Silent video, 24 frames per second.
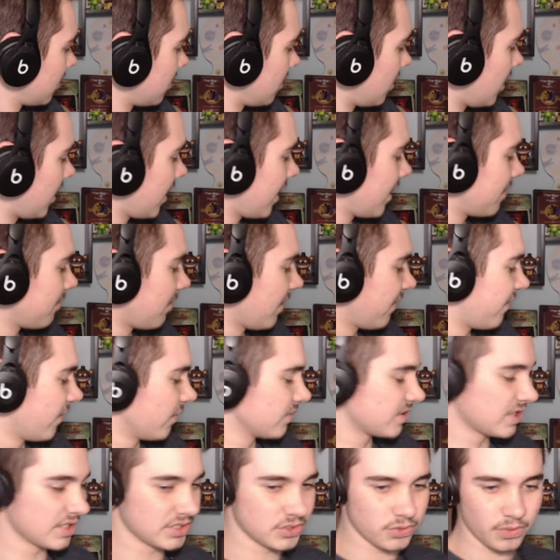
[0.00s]
And my
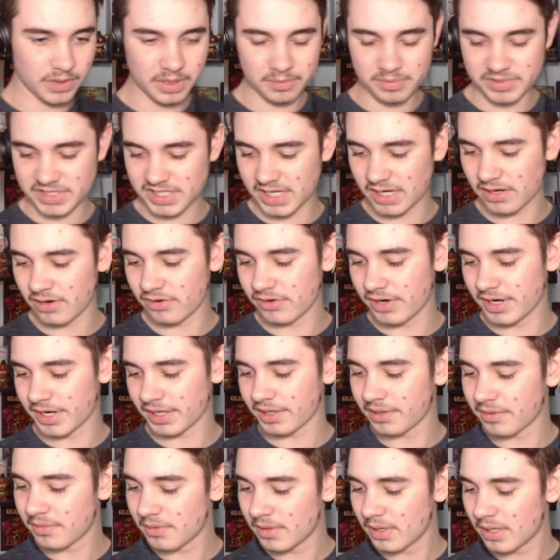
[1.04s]
phone's at 20% already.
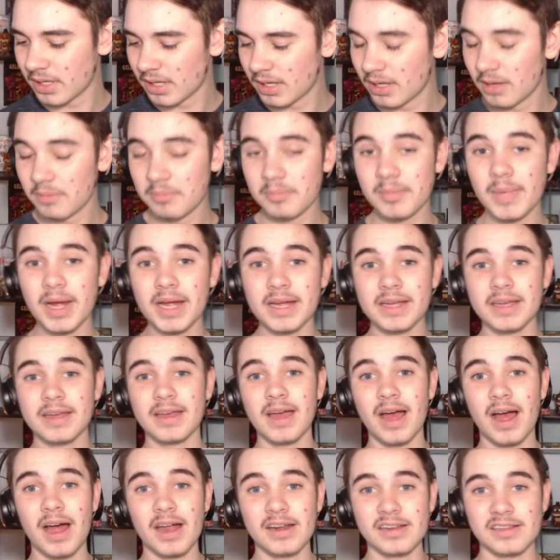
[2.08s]
My
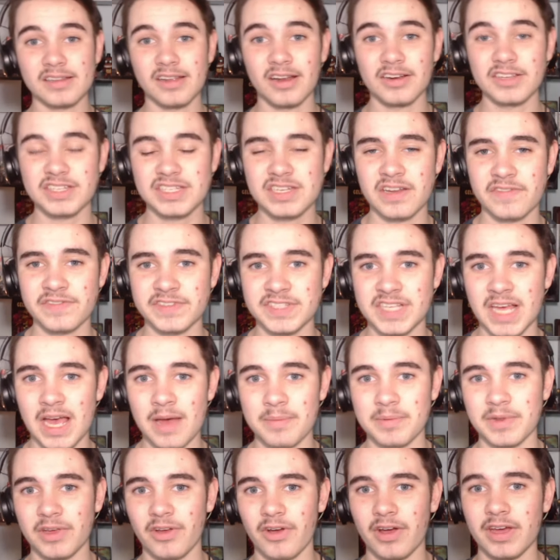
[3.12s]
god, a lot of stuff is
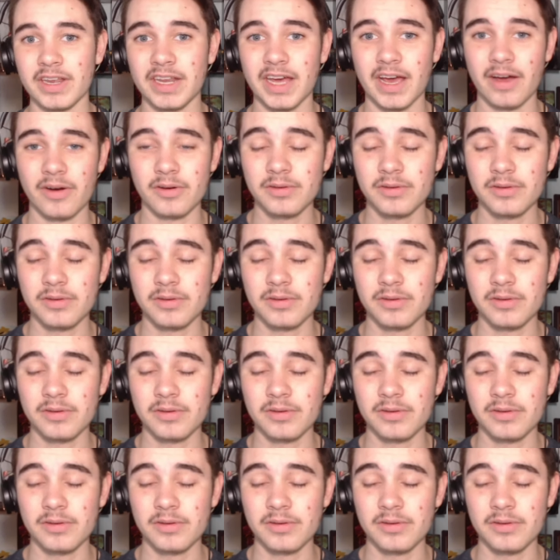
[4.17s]
happening right now.